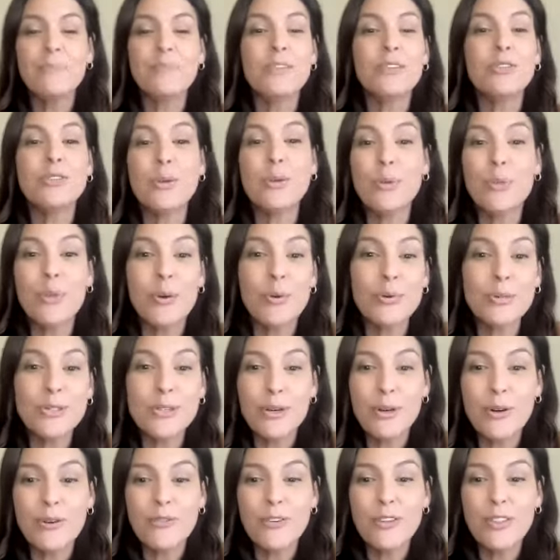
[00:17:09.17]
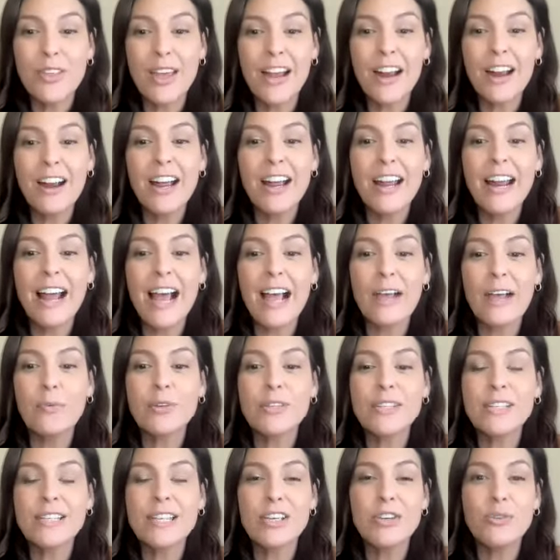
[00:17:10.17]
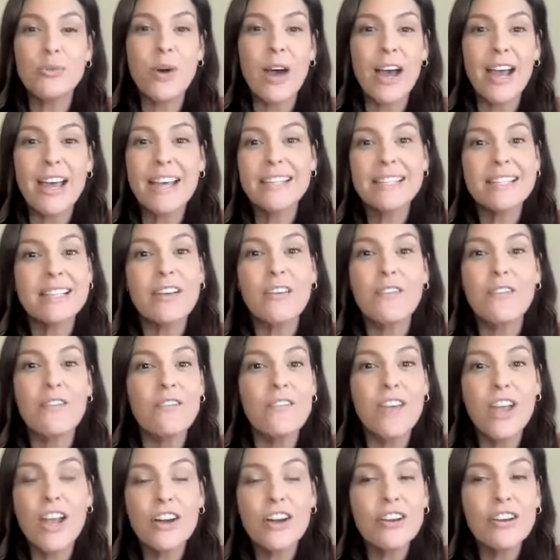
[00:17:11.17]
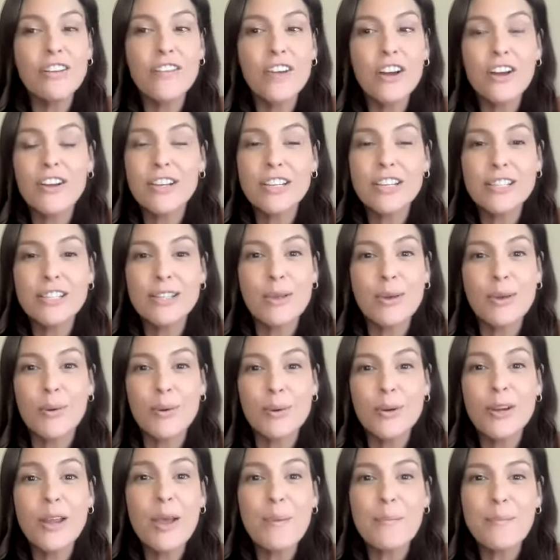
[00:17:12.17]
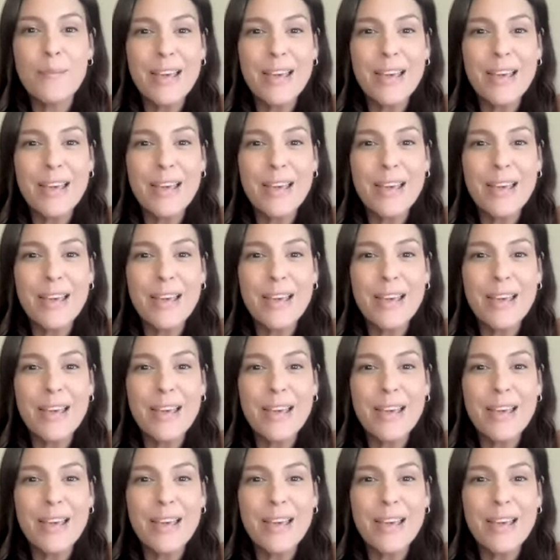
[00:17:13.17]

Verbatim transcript: So those are over there. And I will see you guys very, very soon.